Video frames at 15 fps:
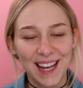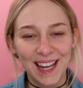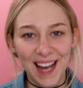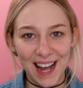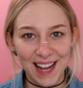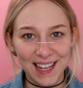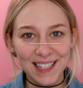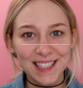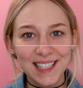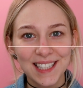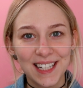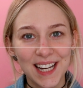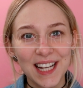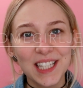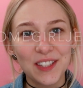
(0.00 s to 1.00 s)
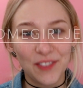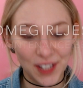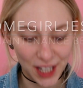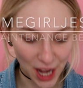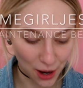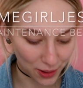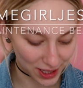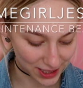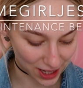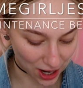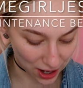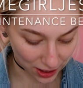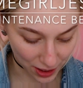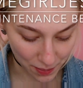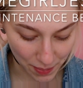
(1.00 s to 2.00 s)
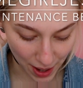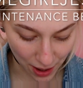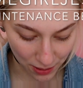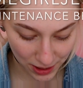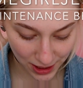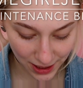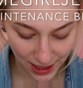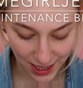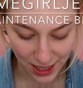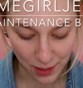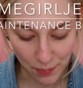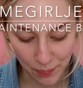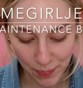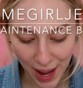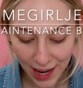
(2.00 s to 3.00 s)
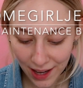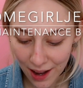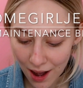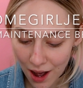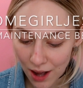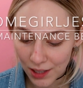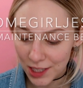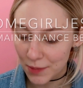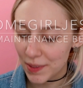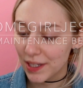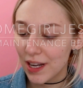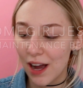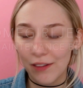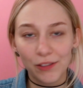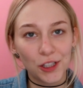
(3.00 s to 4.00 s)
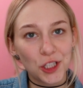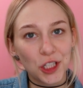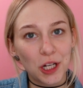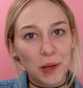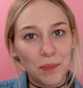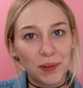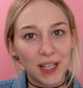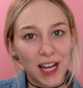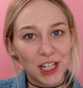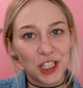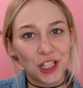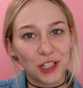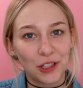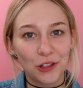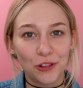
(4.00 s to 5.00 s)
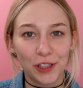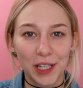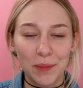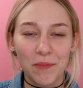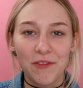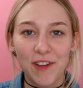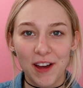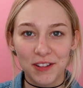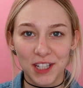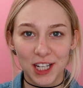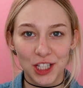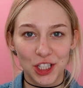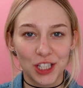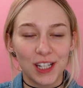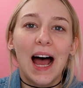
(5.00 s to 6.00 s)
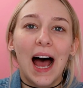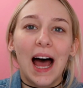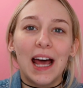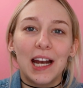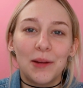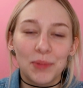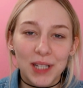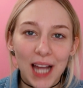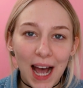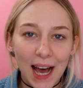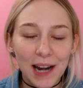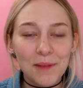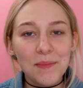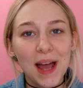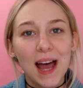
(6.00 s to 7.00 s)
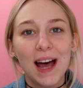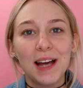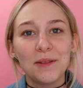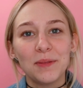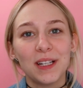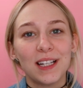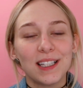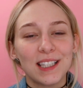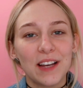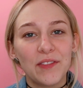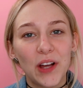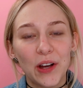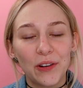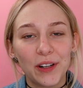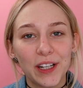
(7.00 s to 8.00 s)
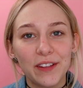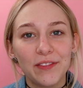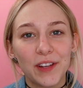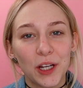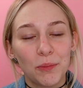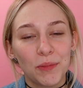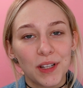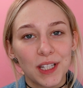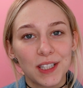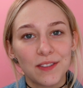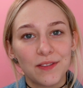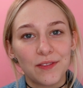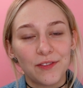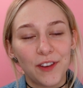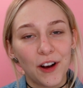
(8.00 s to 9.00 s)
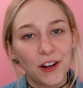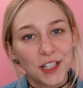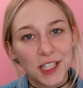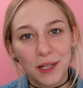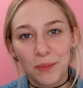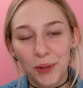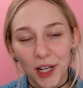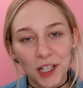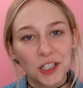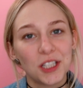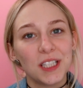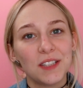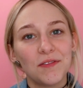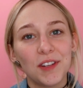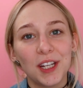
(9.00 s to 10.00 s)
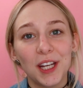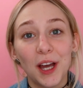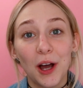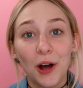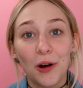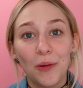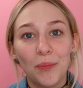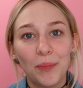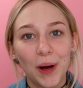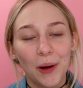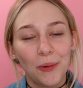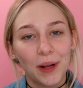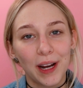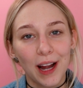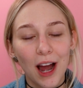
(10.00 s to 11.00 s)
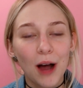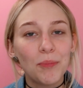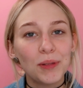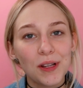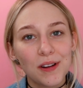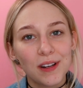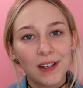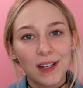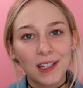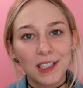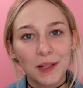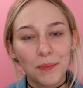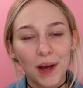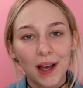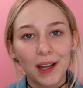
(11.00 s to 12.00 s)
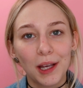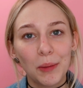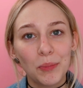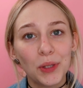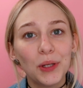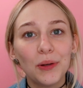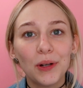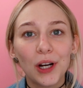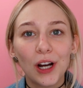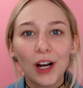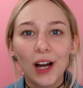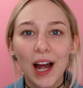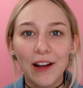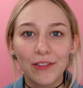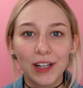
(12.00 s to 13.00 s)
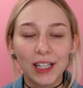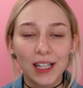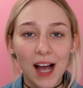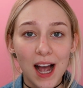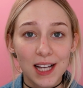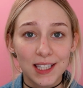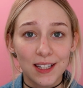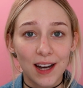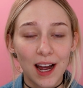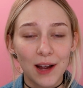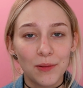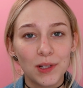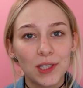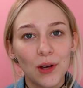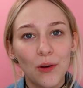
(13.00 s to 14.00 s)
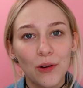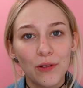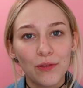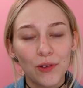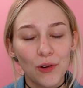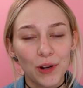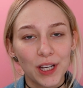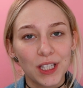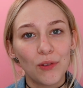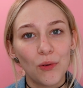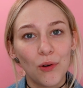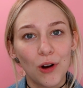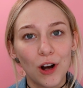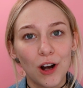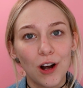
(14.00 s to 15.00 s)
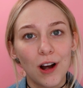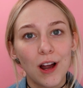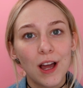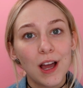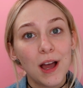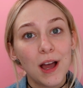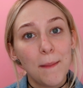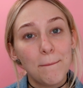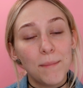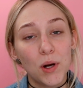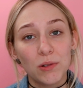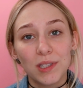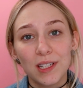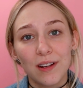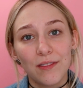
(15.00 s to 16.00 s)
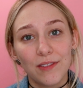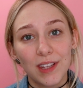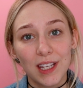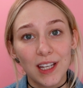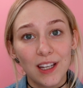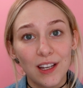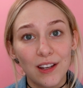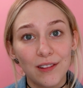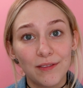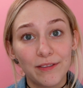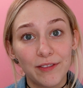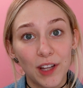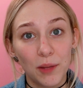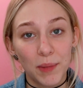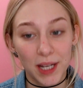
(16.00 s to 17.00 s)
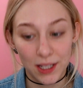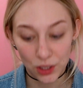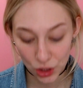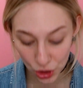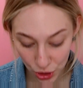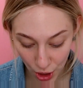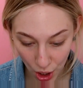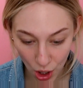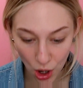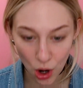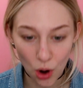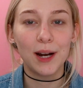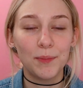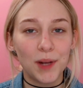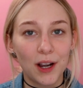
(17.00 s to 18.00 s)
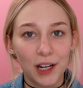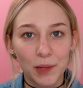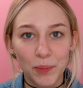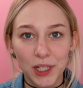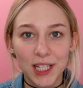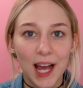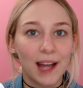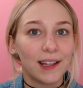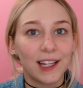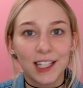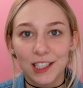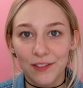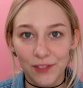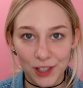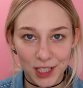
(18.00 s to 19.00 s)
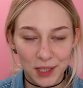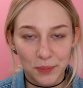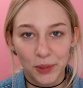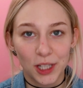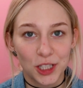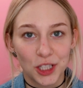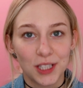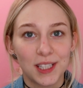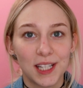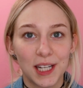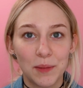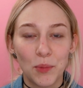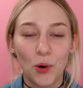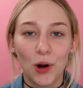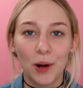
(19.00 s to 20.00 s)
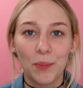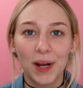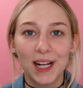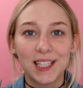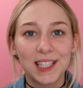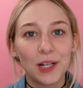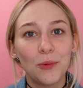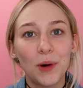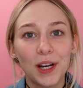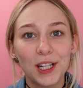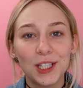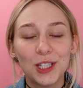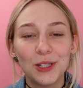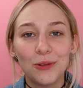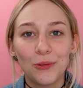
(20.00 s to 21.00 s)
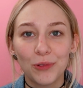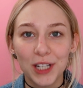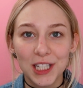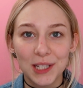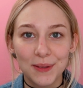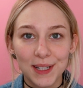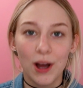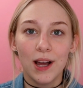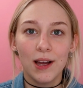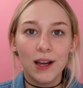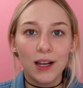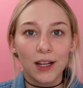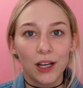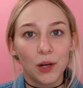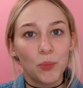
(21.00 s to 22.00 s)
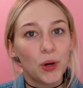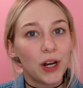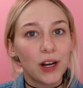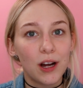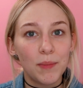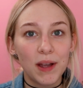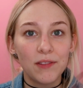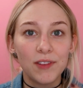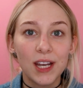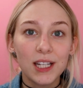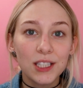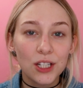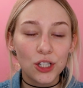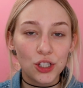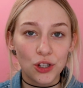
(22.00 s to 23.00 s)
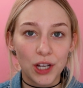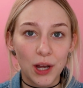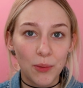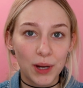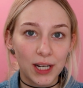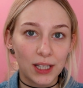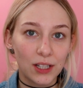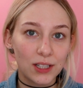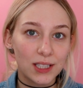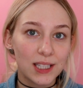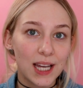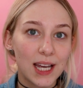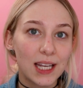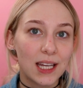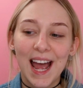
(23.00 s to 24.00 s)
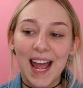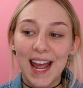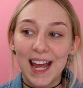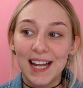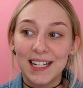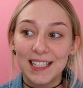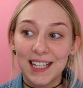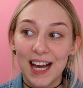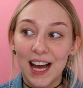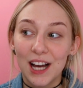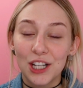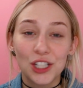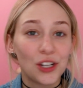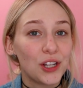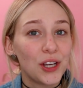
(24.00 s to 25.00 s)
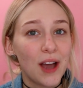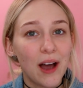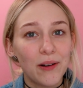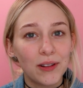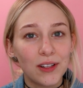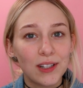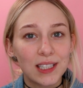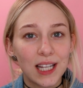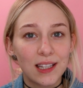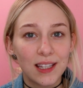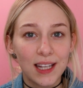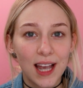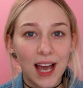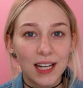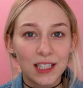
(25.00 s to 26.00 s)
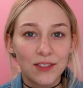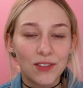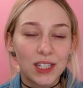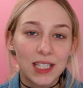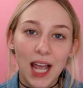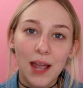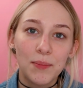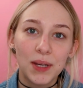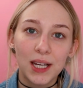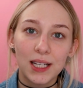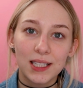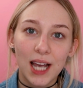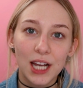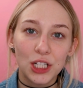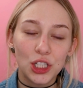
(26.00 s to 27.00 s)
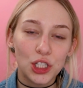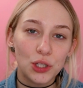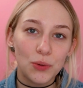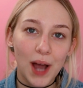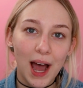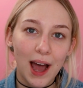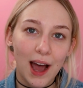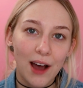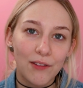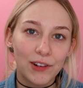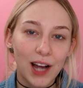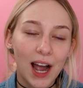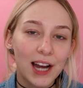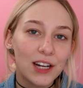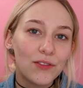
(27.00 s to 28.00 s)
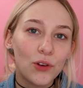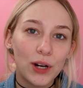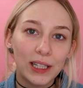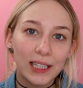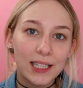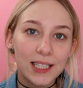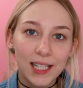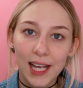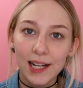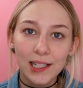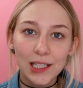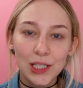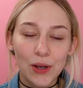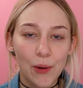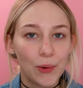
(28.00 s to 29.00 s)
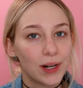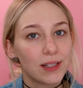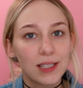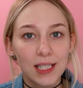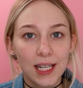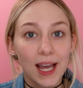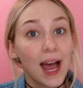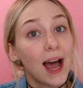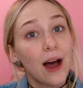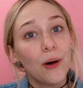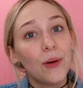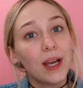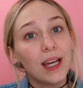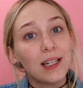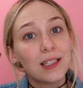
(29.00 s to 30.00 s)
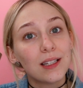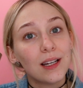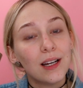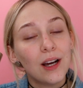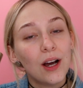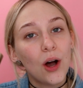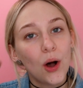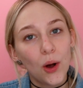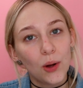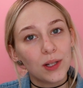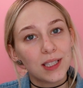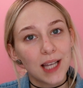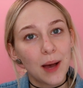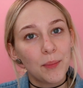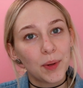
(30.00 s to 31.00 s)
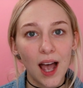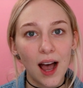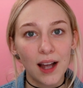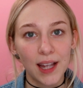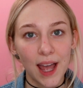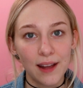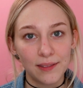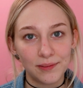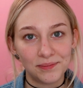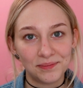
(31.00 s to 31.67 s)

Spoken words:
Hey guys, today's video is all about the Becca Ultimate Coverage Complexion Cream Foundation. And I'm kind of mad because I've already filmed this first impressions video, but when I uploaded it to my computer, I realized that I was out of focus for most of the filming. So I'm not going to pretend like it's a first impressions anymore, but I still wanted to redo it. I'm going to put it on my face, show you what it looks like, and show you how it looks at the end of the day because I do have kind of oily skin, so I want to see how it holds up again.